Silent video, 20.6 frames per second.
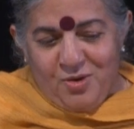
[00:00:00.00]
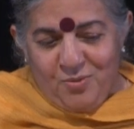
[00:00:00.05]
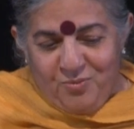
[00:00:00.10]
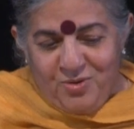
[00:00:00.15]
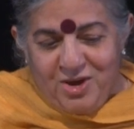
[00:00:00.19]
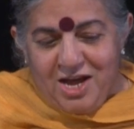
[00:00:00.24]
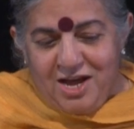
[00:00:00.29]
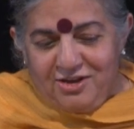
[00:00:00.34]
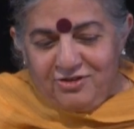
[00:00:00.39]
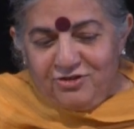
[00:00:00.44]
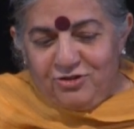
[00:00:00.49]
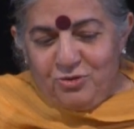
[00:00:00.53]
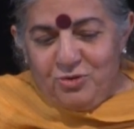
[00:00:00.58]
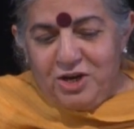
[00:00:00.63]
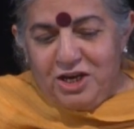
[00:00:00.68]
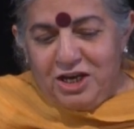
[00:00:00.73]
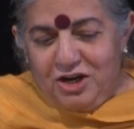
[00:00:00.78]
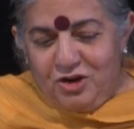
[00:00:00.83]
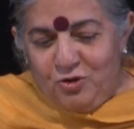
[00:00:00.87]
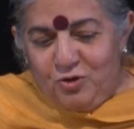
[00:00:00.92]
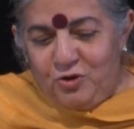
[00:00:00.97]
we are
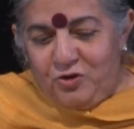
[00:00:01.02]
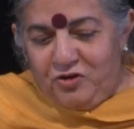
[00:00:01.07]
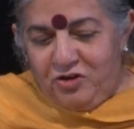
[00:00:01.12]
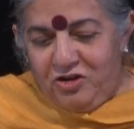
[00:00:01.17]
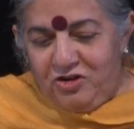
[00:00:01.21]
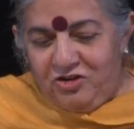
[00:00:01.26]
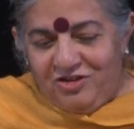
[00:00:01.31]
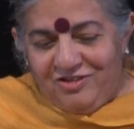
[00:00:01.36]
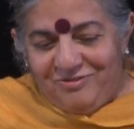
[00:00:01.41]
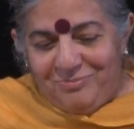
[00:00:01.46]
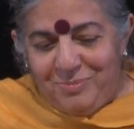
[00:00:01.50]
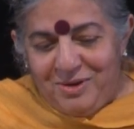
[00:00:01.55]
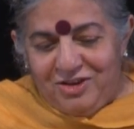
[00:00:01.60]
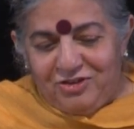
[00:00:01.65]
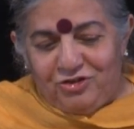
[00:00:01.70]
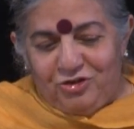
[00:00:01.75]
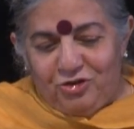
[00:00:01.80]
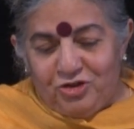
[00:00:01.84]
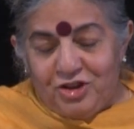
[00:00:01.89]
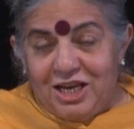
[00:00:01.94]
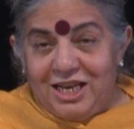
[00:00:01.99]
sowing an alternative
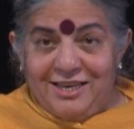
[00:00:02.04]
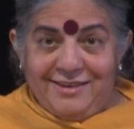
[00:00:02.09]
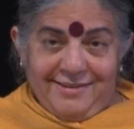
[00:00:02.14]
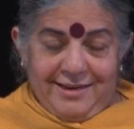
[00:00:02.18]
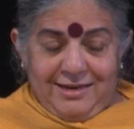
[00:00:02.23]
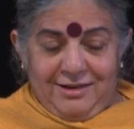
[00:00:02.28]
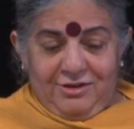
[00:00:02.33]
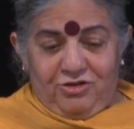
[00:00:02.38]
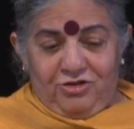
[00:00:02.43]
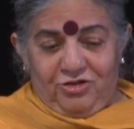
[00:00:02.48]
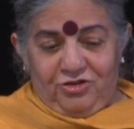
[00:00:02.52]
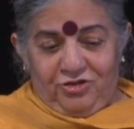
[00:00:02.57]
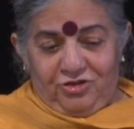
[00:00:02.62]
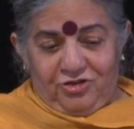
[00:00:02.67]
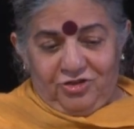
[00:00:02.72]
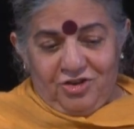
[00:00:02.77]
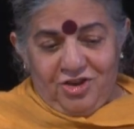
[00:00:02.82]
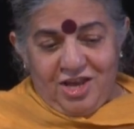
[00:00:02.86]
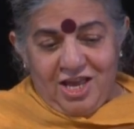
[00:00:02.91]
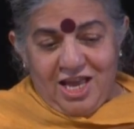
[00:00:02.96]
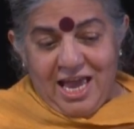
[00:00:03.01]
based on the
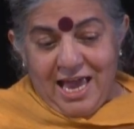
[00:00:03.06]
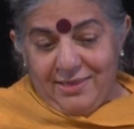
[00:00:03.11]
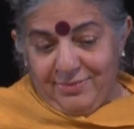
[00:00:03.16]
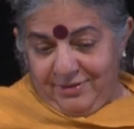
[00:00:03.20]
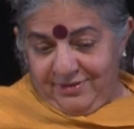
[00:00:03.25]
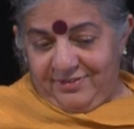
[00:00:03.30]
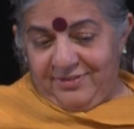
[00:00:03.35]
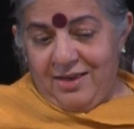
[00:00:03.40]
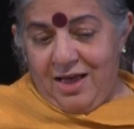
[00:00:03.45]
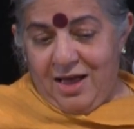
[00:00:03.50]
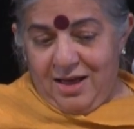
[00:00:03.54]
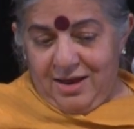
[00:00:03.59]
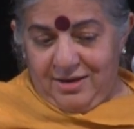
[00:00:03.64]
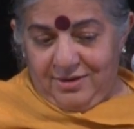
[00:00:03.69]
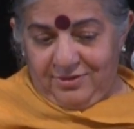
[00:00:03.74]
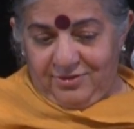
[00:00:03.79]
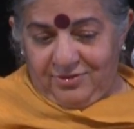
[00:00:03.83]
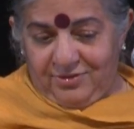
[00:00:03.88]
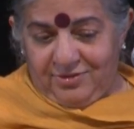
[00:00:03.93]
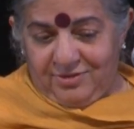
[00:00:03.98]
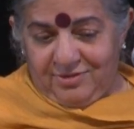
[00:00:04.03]
intelligence and the
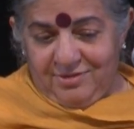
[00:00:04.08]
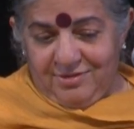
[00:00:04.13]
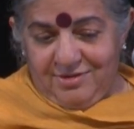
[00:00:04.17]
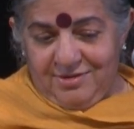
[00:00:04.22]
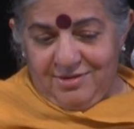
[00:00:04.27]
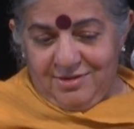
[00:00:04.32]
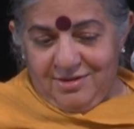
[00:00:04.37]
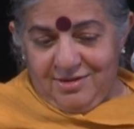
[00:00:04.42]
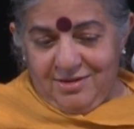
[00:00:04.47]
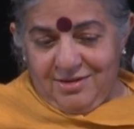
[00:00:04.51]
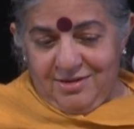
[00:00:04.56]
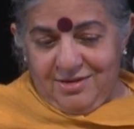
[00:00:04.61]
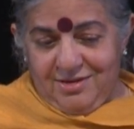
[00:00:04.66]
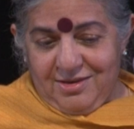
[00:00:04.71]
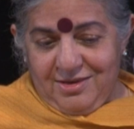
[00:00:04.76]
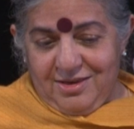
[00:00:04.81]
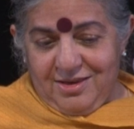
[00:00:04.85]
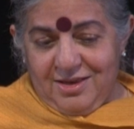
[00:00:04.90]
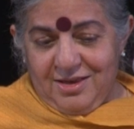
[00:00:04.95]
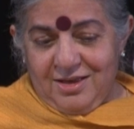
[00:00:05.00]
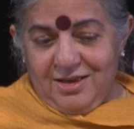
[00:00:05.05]
science,
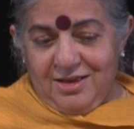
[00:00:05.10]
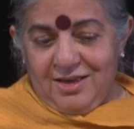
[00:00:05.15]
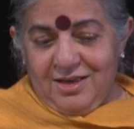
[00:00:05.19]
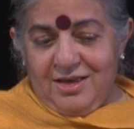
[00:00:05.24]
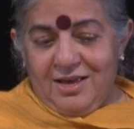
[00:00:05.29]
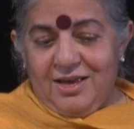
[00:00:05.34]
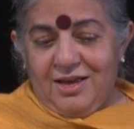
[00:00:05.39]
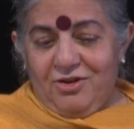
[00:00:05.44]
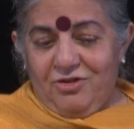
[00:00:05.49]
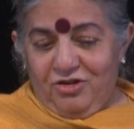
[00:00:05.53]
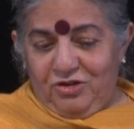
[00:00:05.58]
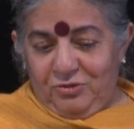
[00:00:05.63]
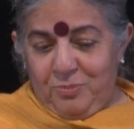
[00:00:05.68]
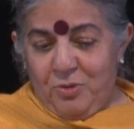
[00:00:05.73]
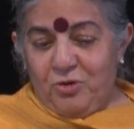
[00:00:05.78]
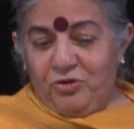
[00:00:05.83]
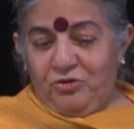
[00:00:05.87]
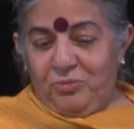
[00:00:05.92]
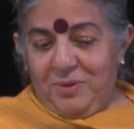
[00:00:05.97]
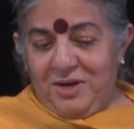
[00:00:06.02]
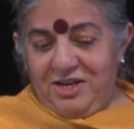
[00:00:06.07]

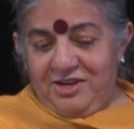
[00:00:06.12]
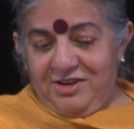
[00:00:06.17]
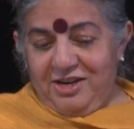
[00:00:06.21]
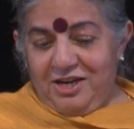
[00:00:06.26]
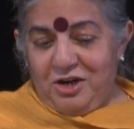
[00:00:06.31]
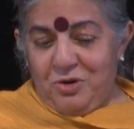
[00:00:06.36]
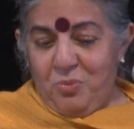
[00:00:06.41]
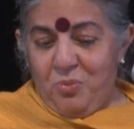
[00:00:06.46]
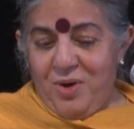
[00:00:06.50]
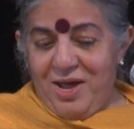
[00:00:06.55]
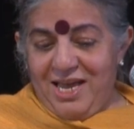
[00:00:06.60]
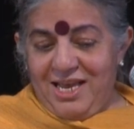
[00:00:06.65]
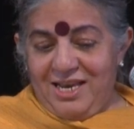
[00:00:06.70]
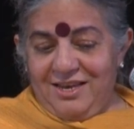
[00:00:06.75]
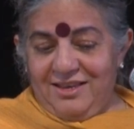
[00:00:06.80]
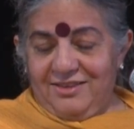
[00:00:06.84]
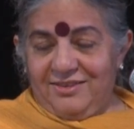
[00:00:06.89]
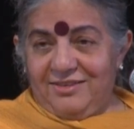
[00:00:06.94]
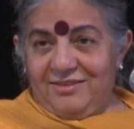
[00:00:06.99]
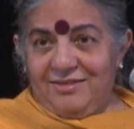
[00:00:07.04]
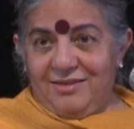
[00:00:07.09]
responsibility and
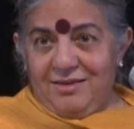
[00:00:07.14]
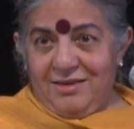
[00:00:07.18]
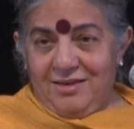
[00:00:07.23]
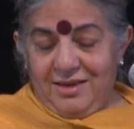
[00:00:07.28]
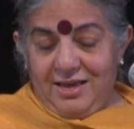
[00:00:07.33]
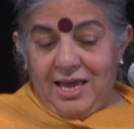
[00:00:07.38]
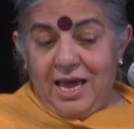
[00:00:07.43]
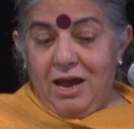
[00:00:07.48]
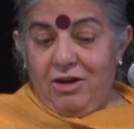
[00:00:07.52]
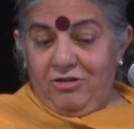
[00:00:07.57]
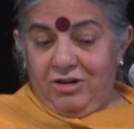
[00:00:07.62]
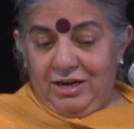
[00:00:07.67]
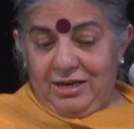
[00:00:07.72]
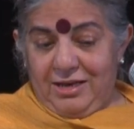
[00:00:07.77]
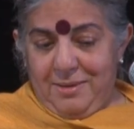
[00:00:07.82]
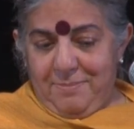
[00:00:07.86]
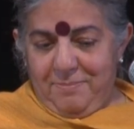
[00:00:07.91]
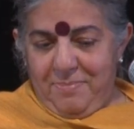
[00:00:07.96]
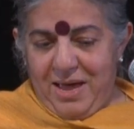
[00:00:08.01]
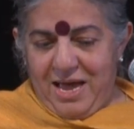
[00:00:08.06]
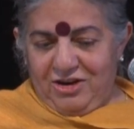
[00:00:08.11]
awareness, care and
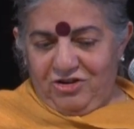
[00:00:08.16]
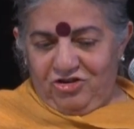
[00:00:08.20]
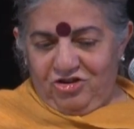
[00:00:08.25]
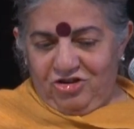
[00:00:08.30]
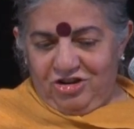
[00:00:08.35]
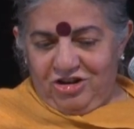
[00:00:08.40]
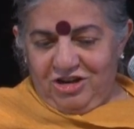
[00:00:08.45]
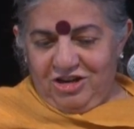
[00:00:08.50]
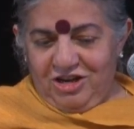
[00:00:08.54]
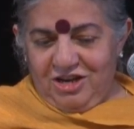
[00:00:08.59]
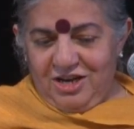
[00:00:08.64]
compassion.